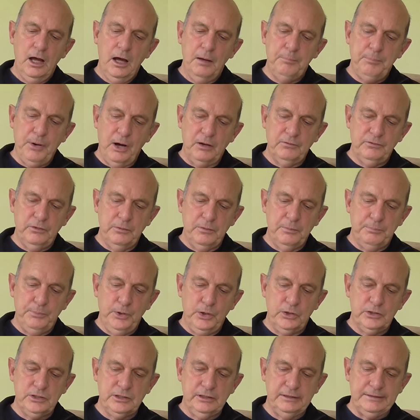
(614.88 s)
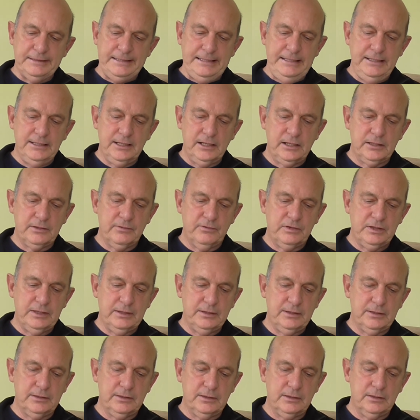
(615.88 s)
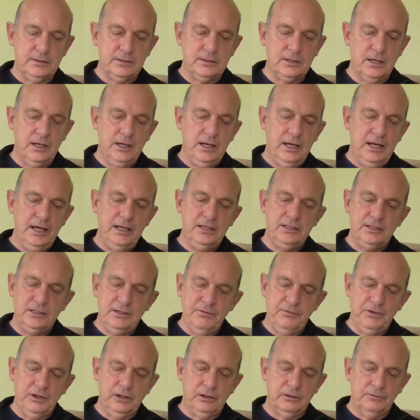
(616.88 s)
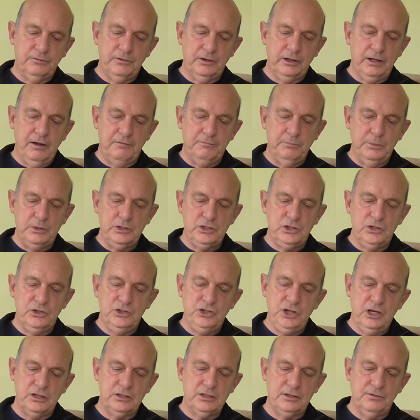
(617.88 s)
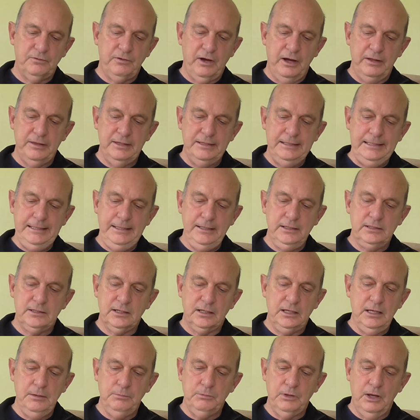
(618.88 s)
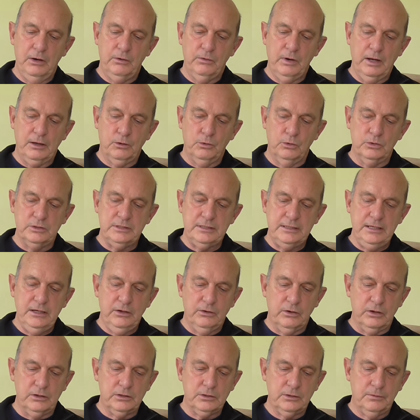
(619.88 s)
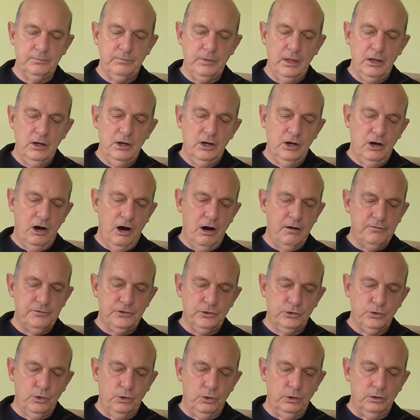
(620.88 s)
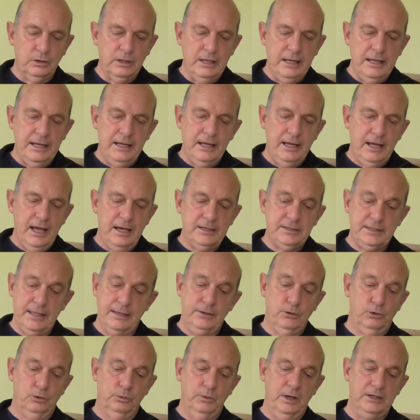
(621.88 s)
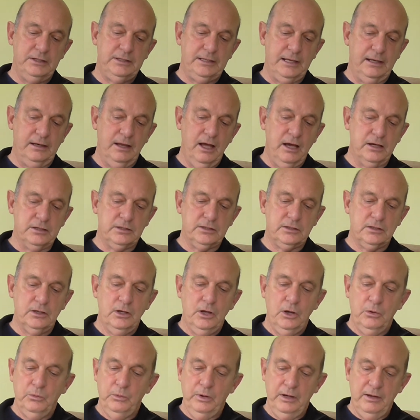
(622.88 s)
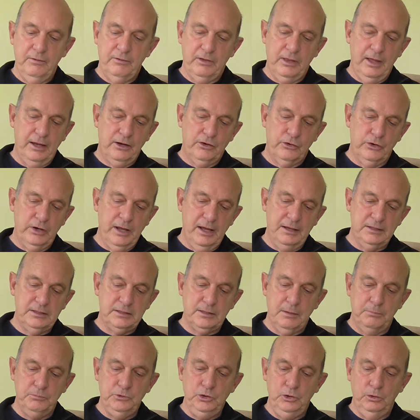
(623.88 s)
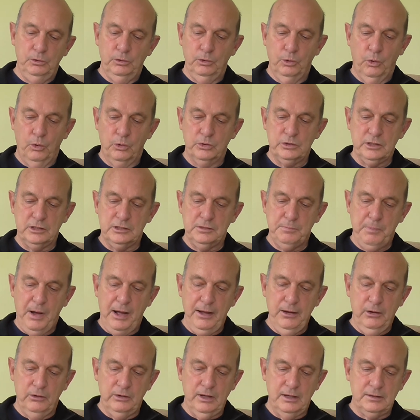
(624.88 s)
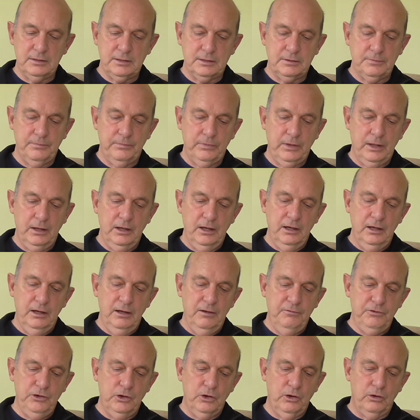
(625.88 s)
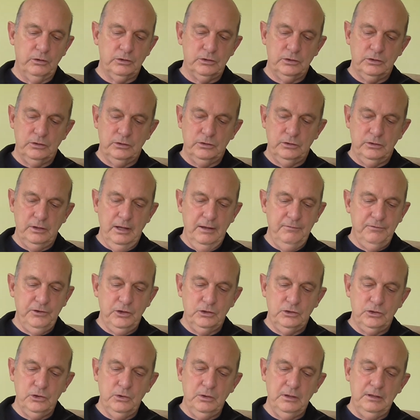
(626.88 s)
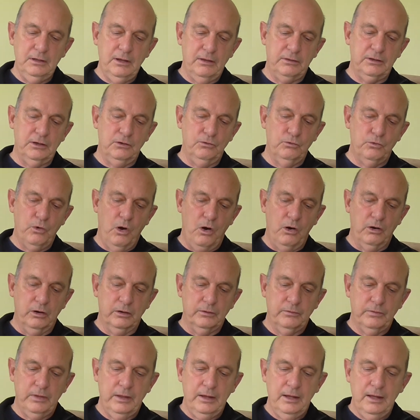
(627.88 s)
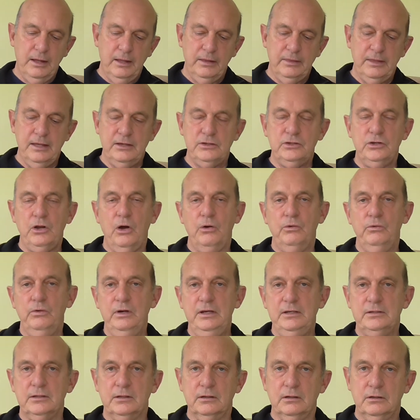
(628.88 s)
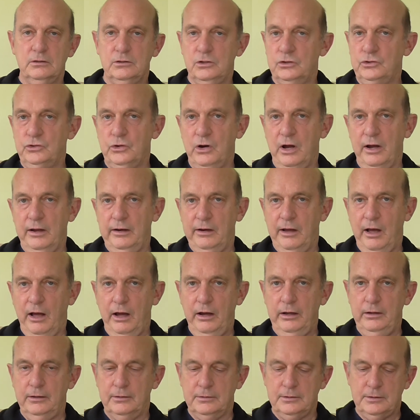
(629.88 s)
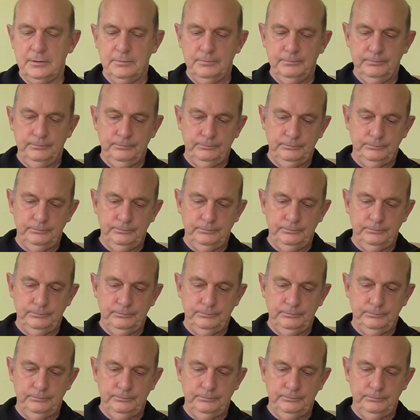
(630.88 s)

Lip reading: Apart from the personal details of citizens, it's difficult for governments to justify the need to keep their records secret. After all, as they always tell us, whenever they create some new law to spy on us, if you're doing nothing wrong, there's no reason to try and hide it.